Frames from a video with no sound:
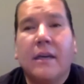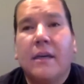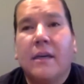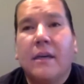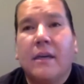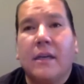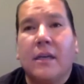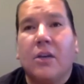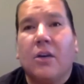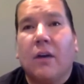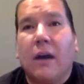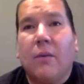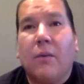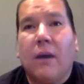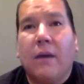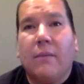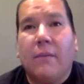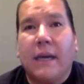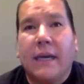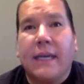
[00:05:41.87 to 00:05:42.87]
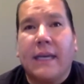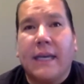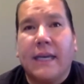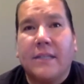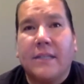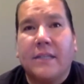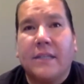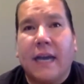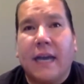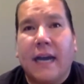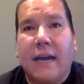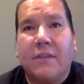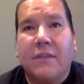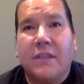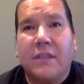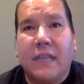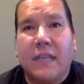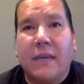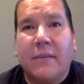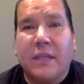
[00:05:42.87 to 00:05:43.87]
I want my kids to have the
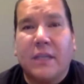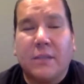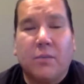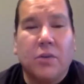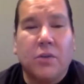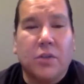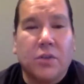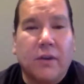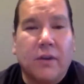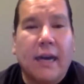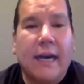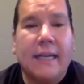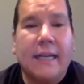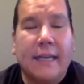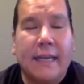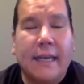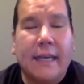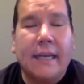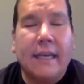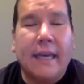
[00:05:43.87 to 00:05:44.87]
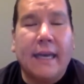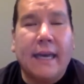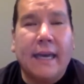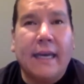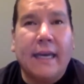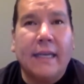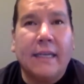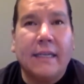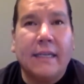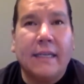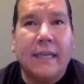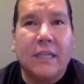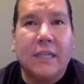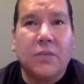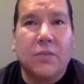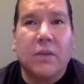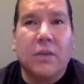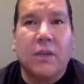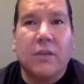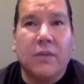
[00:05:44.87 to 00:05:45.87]
same exposure I did. And
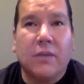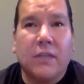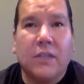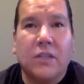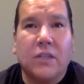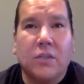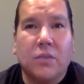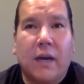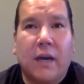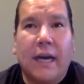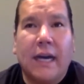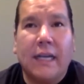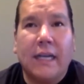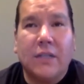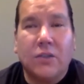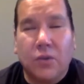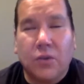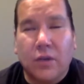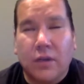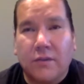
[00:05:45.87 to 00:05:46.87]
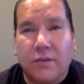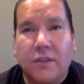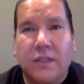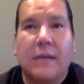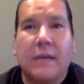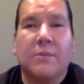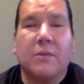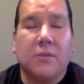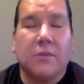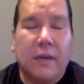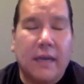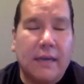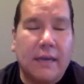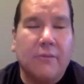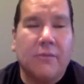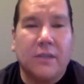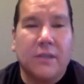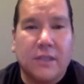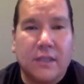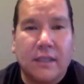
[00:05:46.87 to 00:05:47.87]
that's one of the reasons why I sort of stepped away
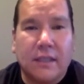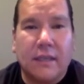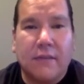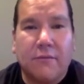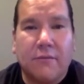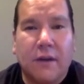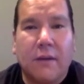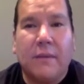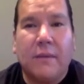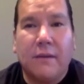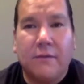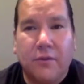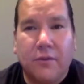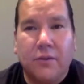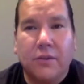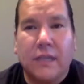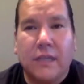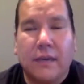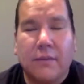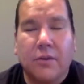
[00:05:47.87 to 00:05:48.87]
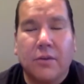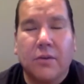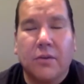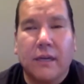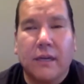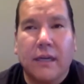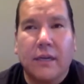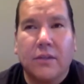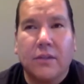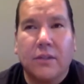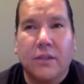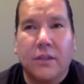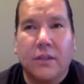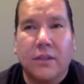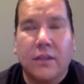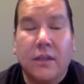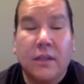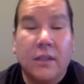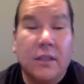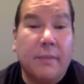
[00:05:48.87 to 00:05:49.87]
recently from my full-time career to
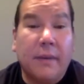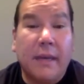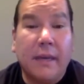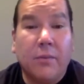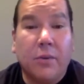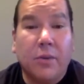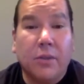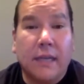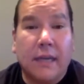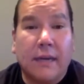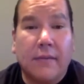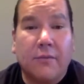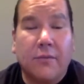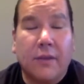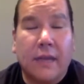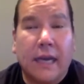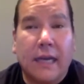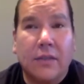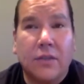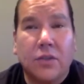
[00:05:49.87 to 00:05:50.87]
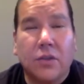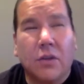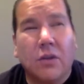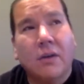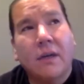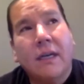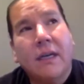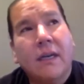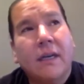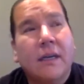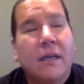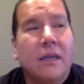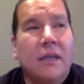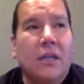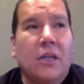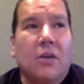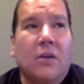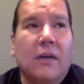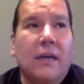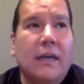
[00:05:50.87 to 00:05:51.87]
make more time for that. So,
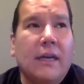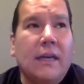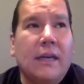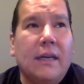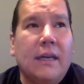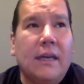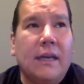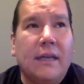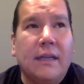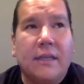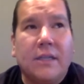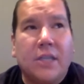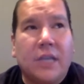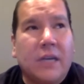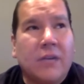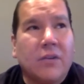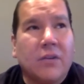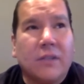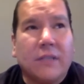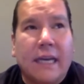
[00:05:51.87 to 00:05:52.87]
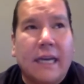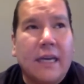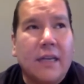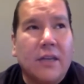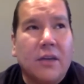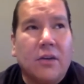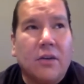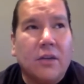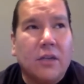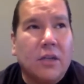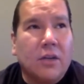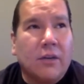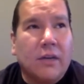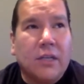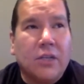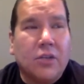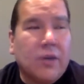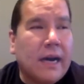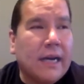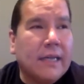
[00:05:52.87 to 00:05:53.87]
in a general day though, I
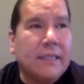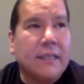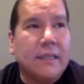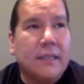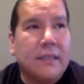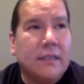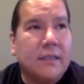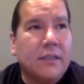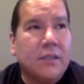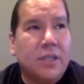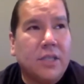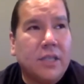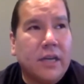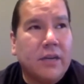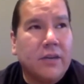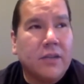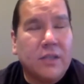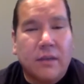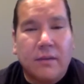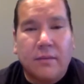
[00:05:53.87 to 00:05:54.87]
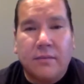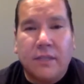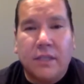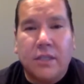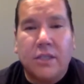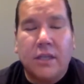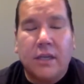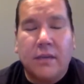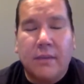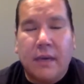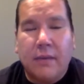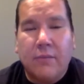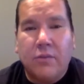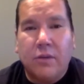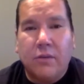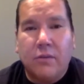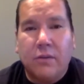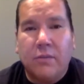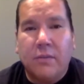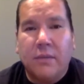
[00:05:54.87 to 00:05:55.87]
try to share some
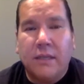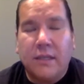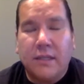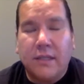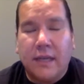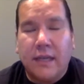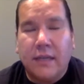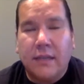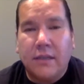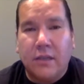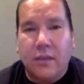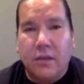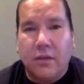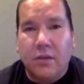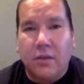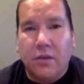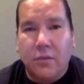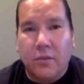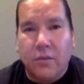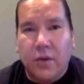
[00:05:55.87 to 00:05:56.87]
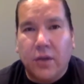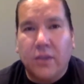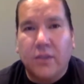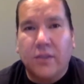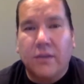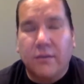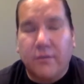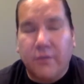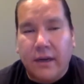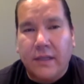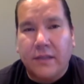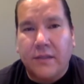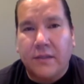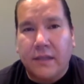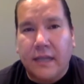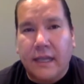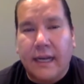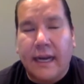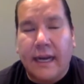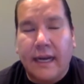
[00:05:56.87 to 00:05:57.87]
Anishinaabe with my son, the words and phrases
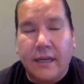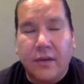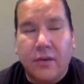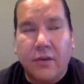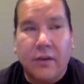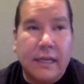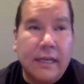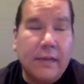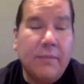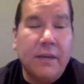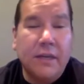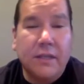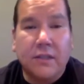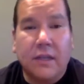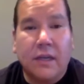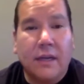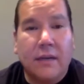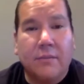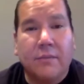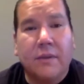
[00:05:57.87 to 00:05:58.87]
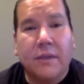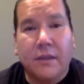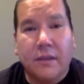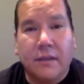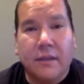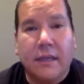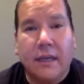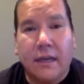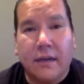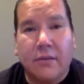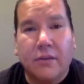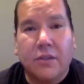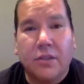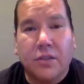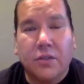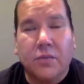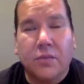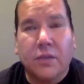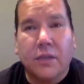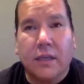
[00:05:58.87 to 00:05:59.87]
that I know, and he picks it up here and there, which
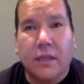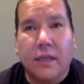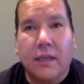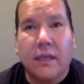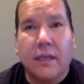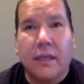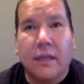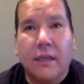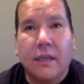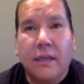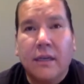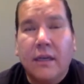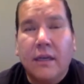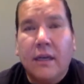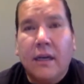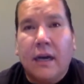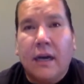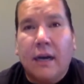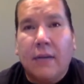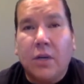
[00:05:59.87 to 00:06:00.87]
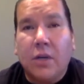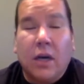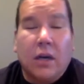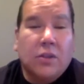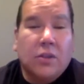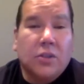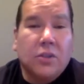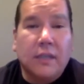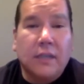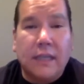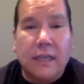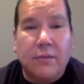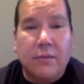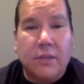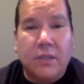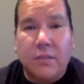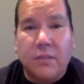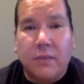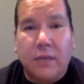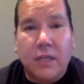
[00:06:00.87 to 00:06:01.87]
is really good. Culturally, we
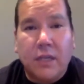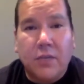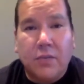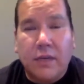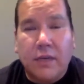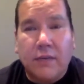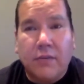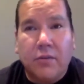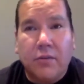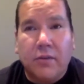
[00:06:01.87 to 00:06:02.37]
smudge whenever we